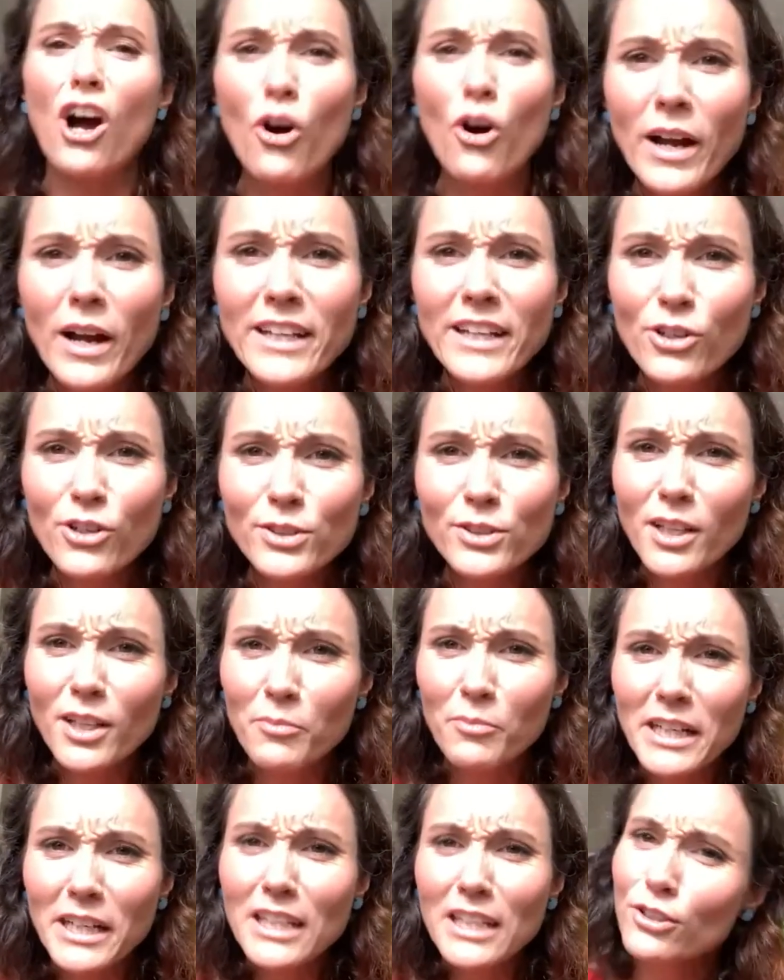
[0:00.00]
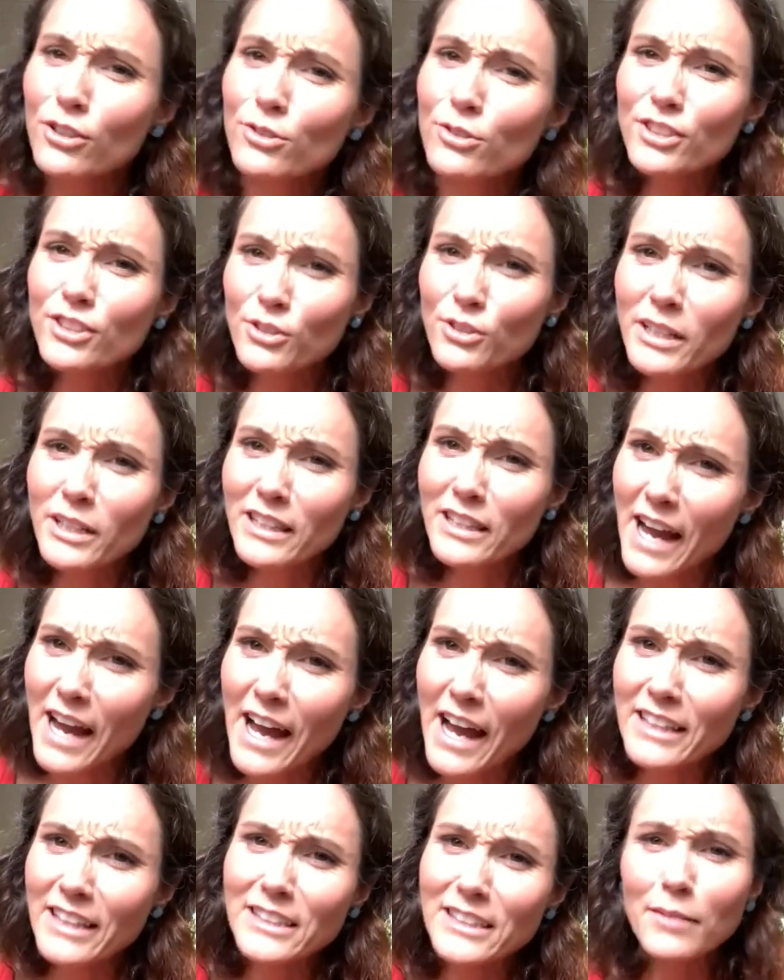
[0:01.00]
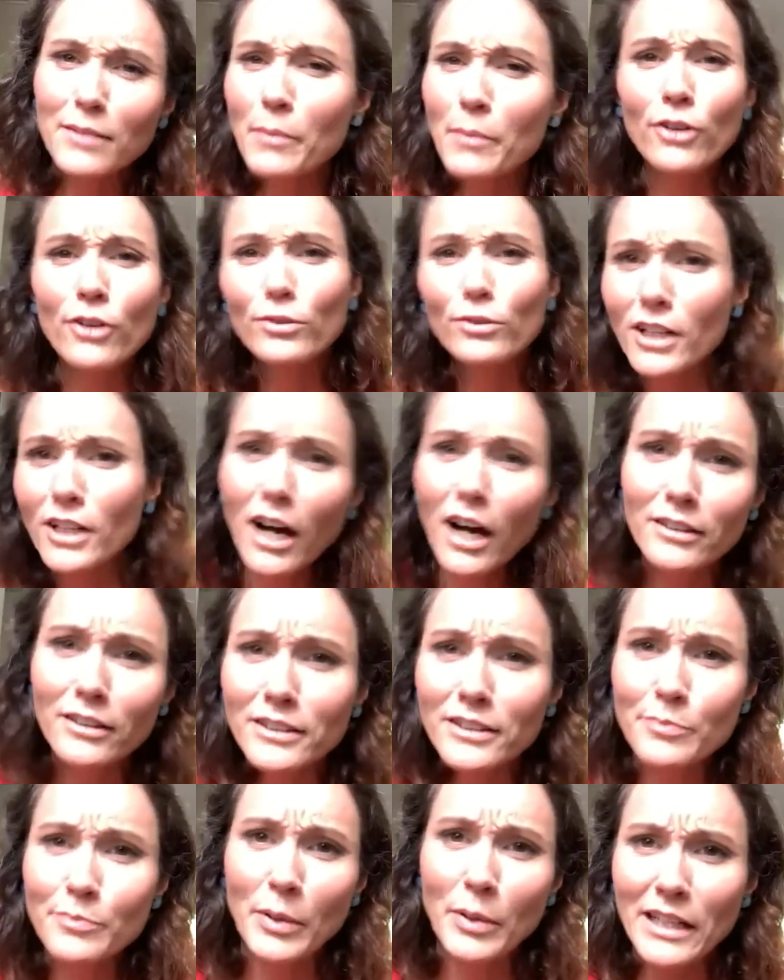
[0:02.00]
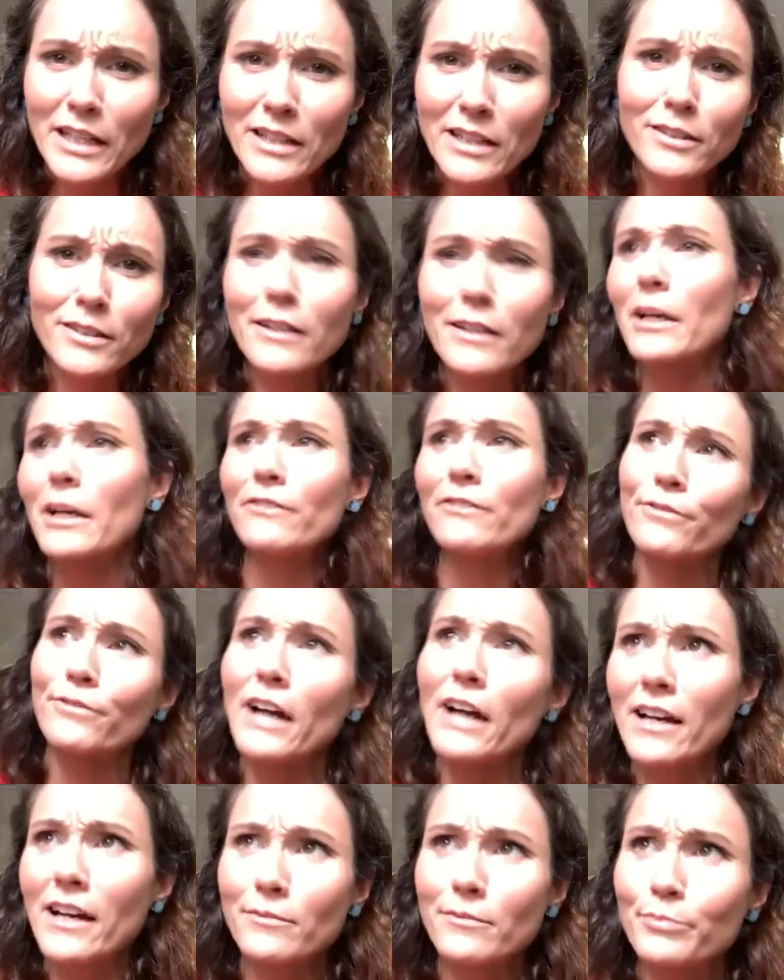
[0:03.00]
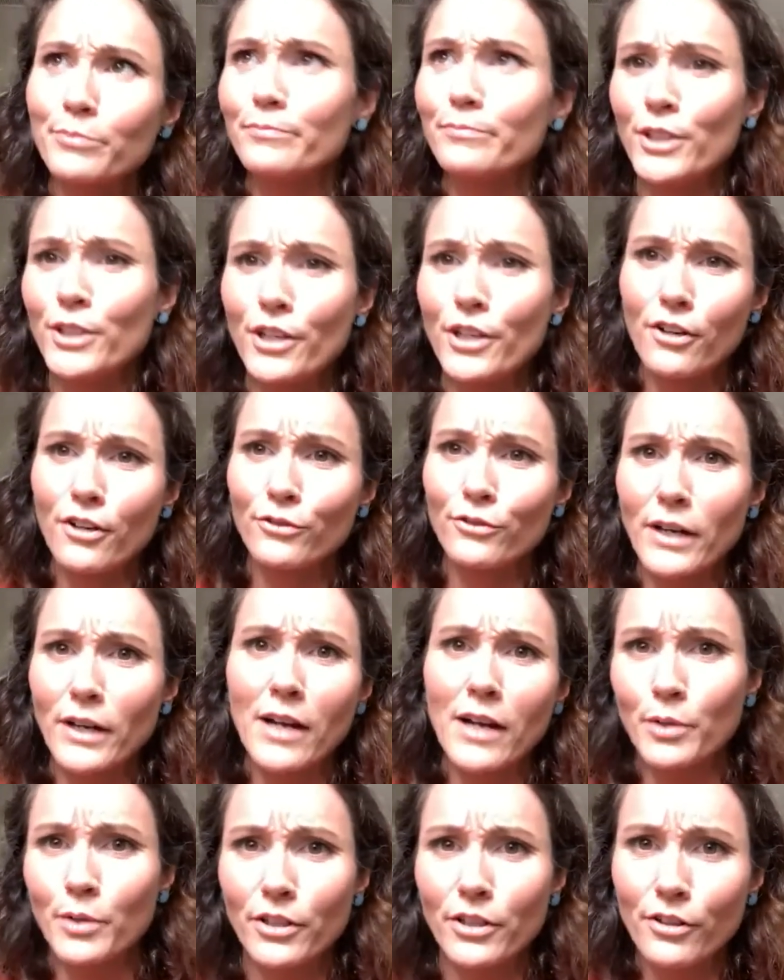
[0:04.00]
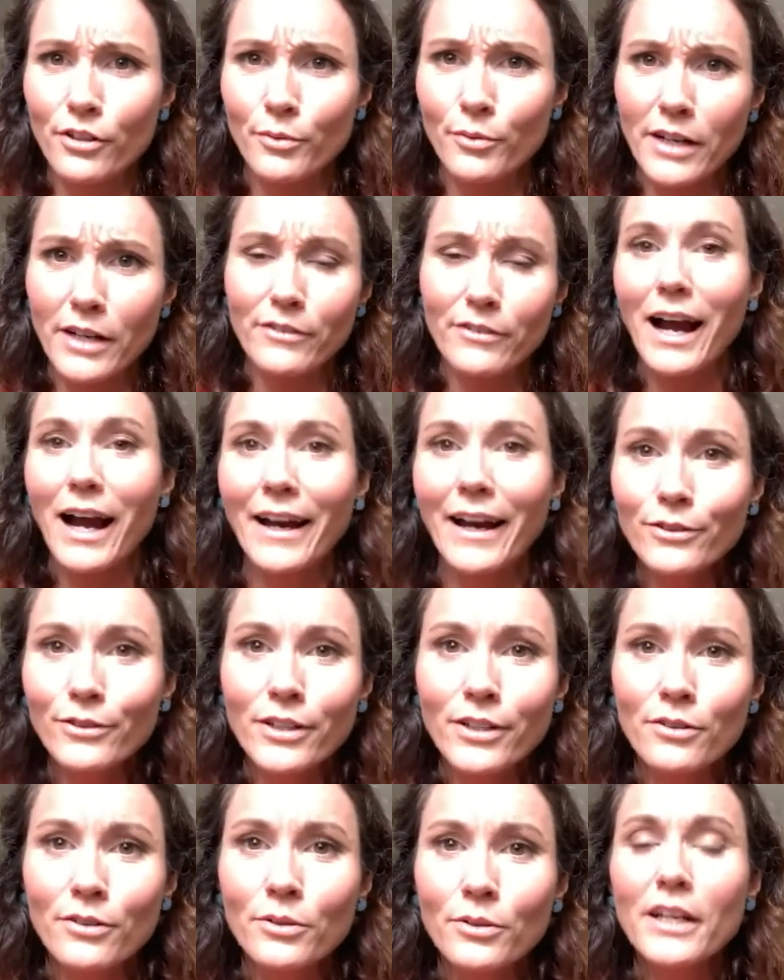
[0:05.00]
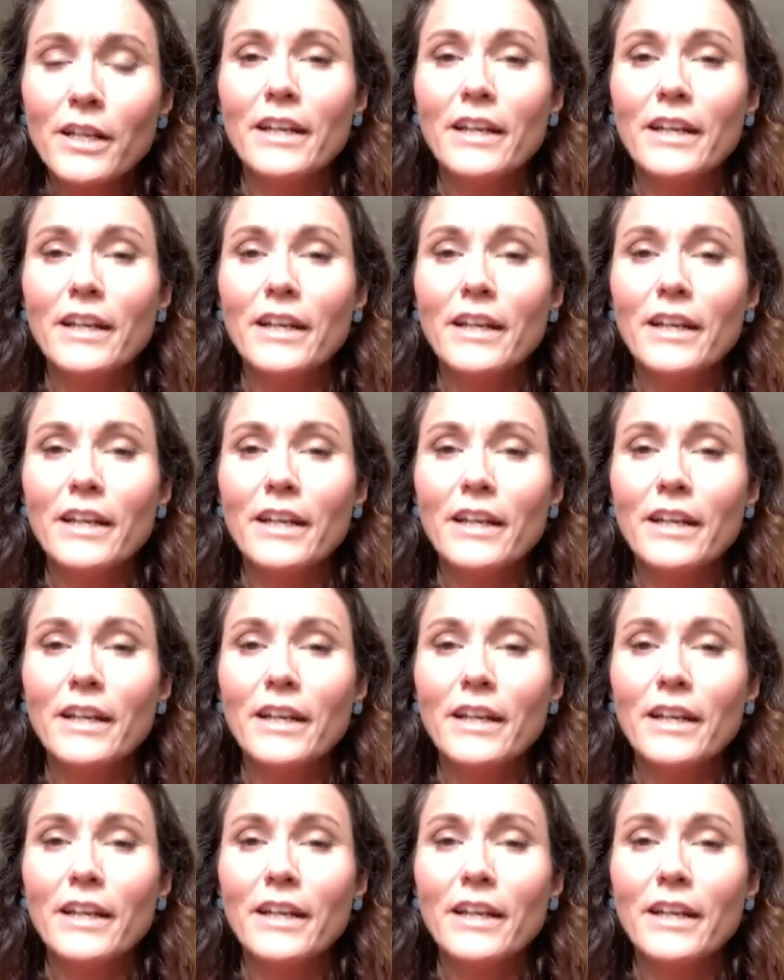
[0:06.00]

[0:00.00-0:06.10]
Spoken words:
Oh, I know somebody who's doing that. It's like my old college buddy. It's like my frat brother or whatever. I don't know.